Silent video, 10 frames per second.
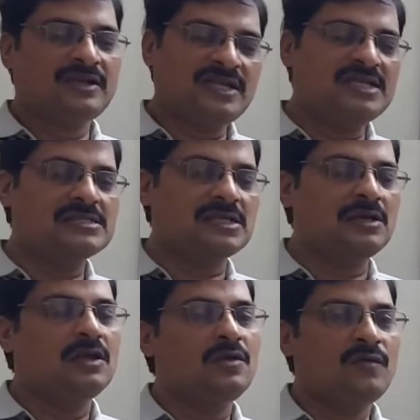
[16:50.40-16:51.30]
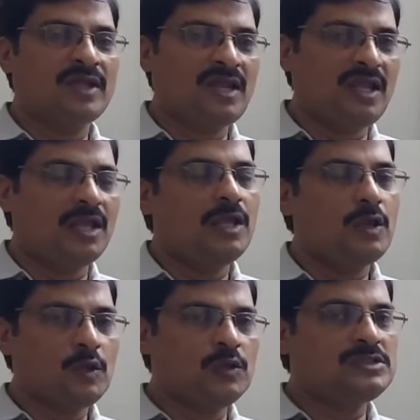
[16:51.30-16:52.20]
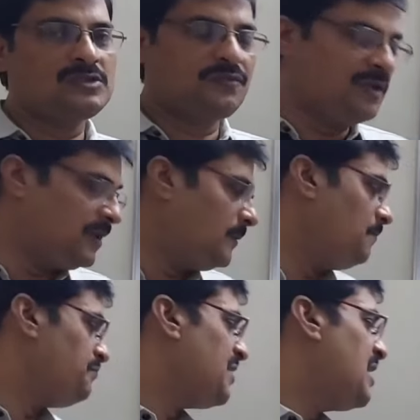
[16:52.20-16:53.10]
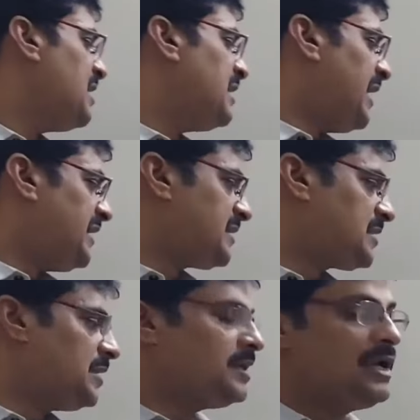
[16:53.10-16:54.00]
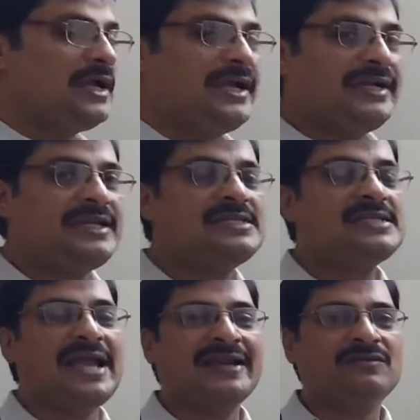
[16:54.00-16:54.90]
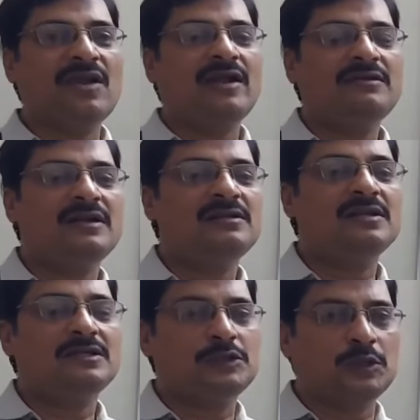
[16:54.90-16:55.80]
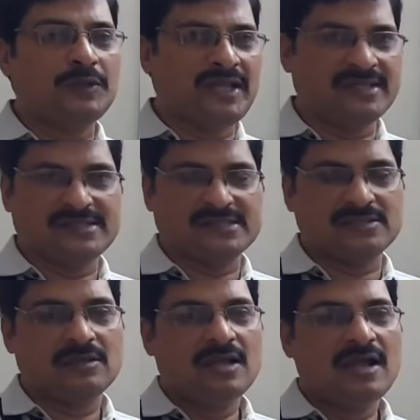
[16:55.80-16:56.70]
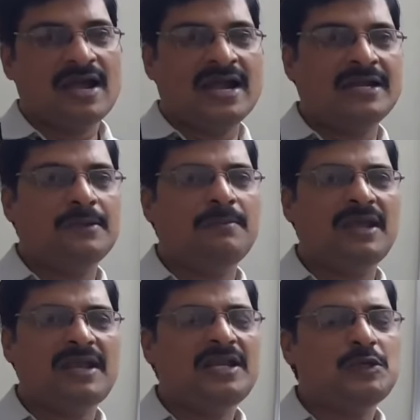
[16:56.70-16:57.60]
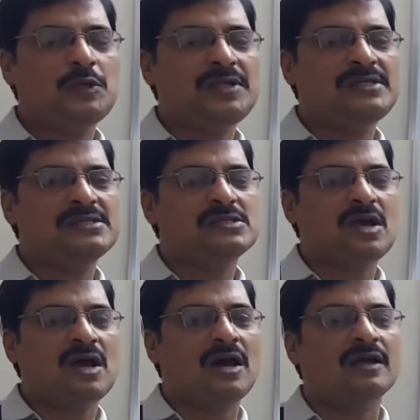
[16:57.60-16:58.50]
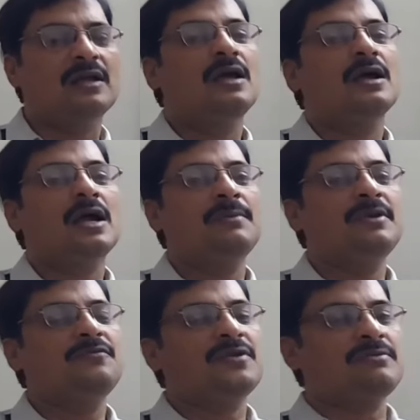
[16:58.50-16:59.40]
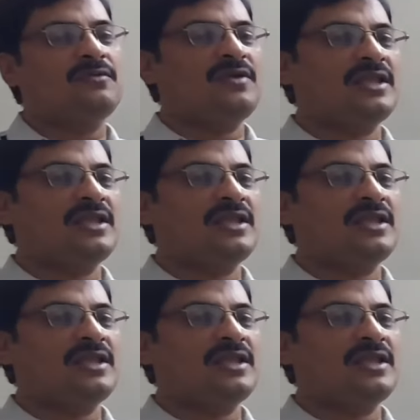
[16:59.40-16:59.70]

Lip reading: It is very useful. Next, it is attractive the tourists, and many tourists are coming from the